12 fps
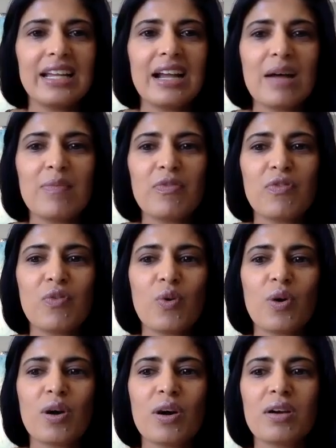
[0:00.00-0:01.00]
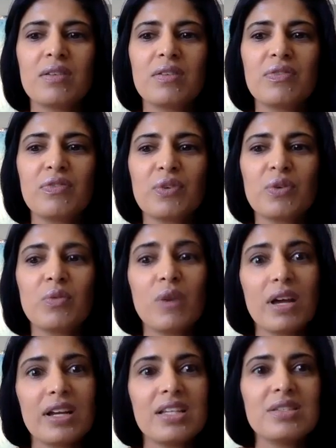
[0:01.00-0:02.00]
up for
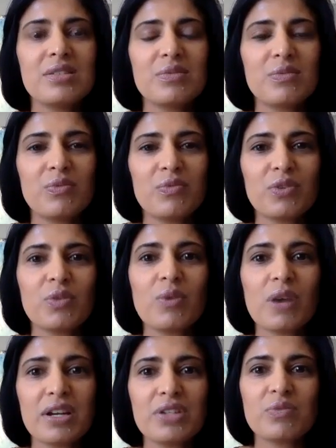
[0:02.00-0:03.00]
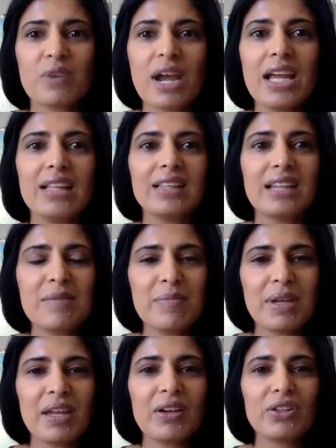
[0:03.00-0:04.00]
what is right, like
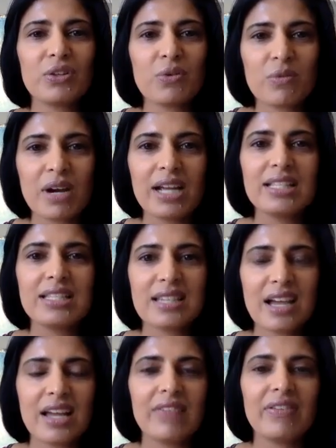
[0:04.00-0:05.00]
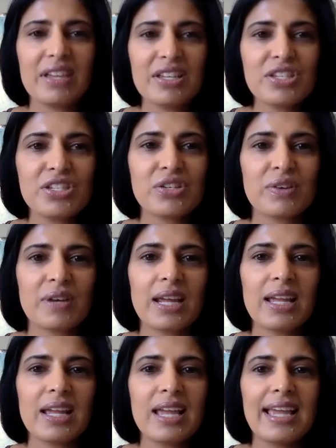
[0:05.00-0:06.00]
being on the right side of
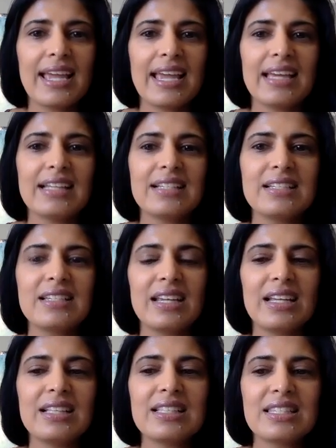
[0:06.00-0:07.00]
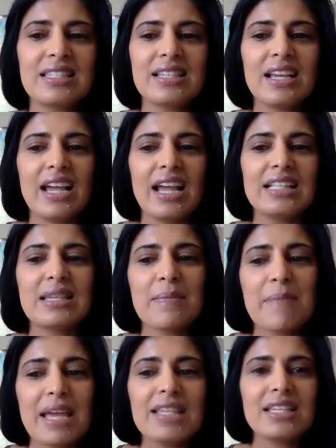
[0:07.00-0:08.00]
history. And it's
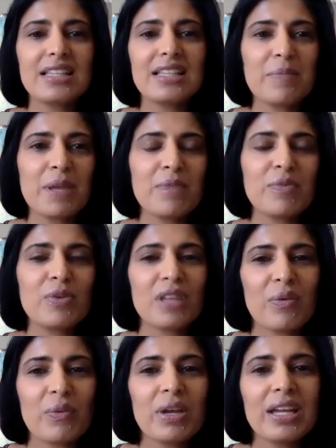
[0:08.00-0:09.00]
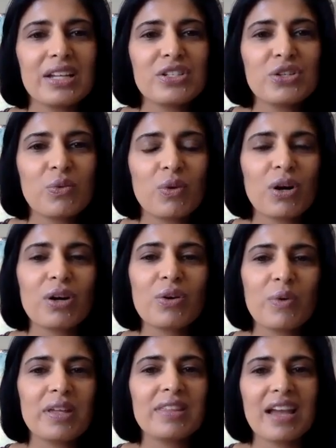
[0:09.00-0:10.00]
amazing the people that we get to work
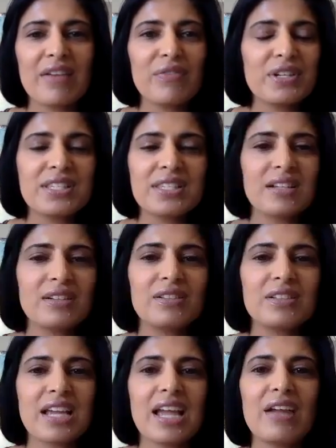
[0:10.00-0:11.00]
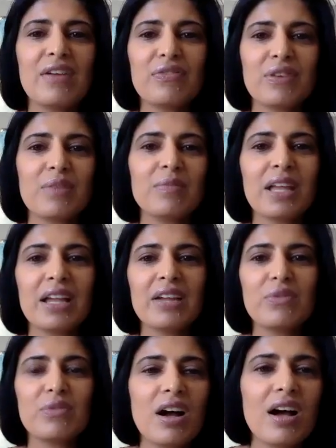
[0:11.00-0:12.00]
with every single day, from like
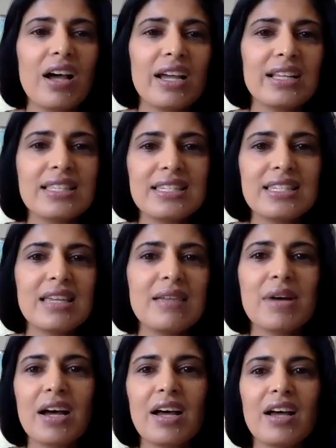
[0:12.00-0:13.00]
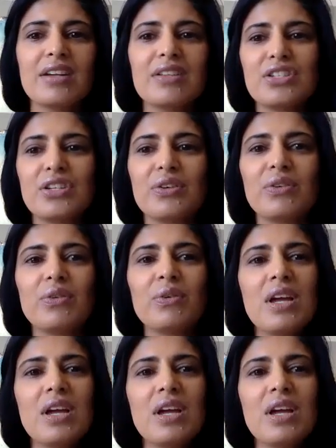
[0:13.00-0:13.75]
Ra and Seema to